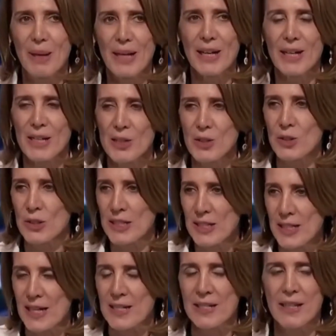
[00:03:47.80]
in many
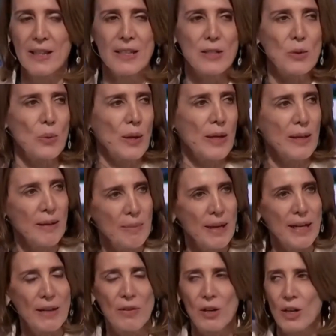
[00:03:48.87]
countries, as in this one, in
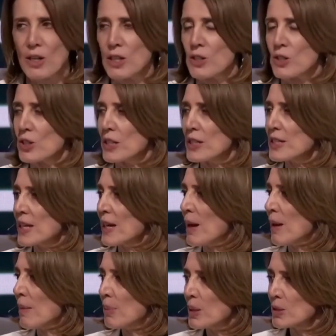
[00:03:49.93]
many of our countries,
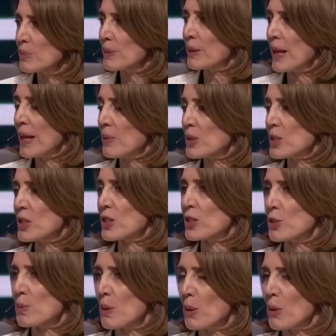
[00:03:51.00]
multiple languages
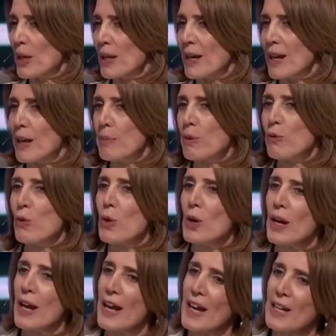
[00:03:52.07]
are spoken. And
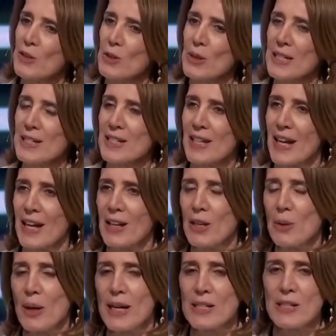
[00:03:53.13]
before AI
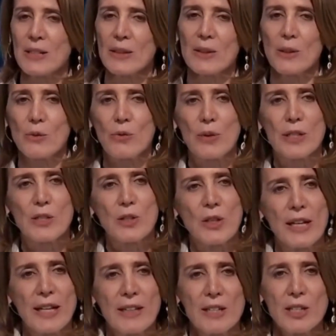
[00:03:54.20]
Translate, you had to learn French
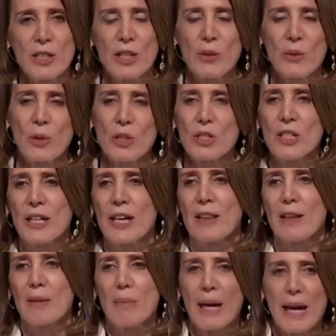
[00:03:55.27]
or English in order to
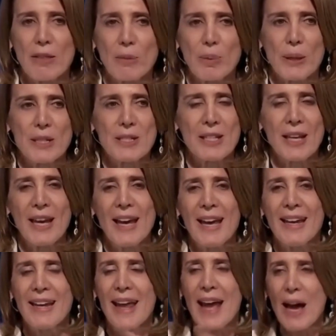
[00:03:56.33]
get the math books.
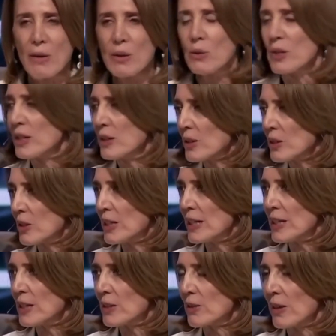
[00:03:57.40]
Now you can learn
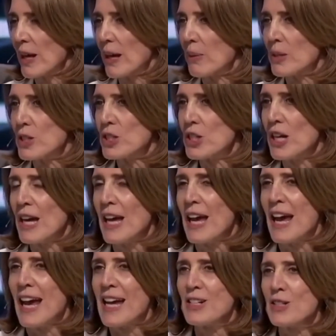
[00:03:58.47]
it in your language.
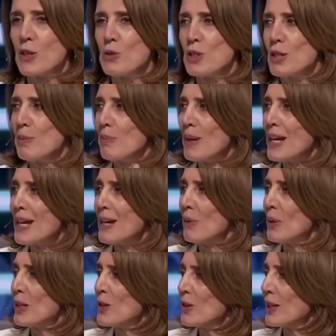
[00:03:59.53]
And so to me,
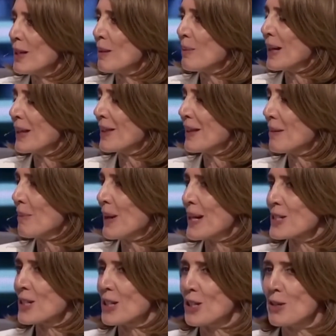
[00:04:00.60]
when you think about the
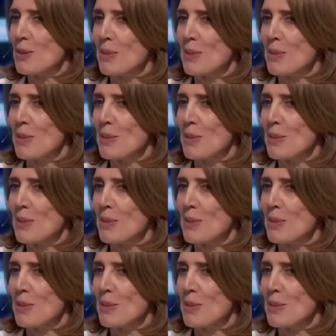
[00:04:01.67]
impact on